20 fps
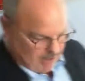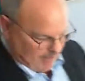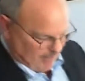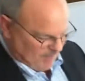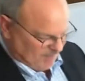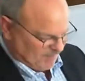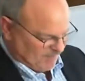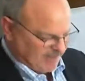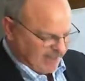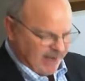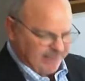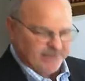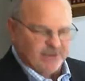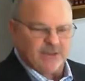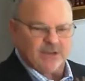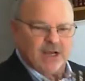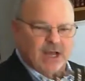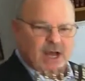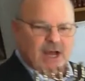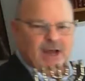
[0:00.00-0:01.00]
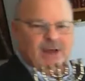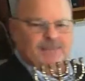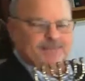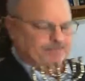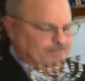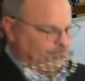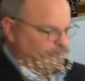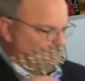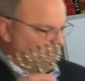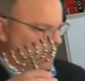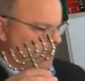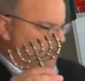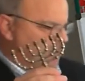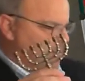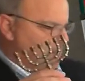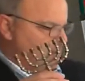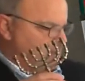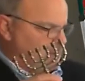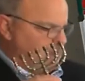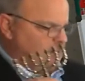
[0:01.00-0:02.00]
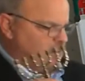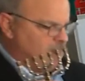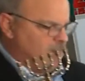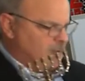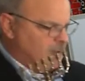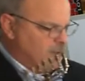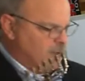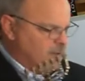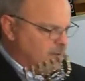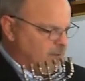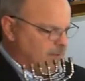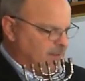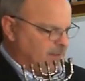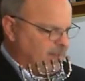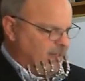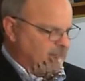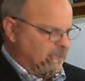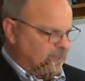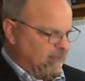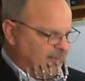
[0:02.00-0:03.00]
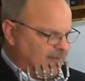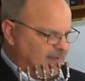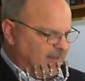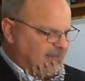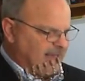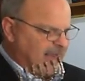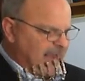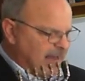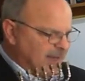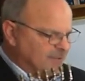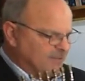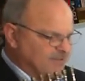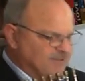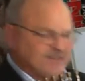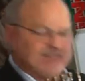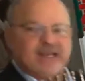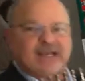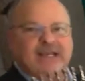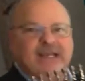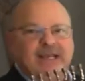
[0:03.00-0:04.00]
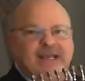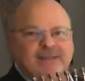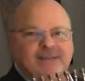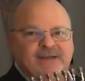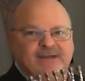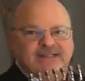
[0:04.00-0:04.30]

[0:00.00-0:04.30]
the seven uh, the uh, the candlestick in the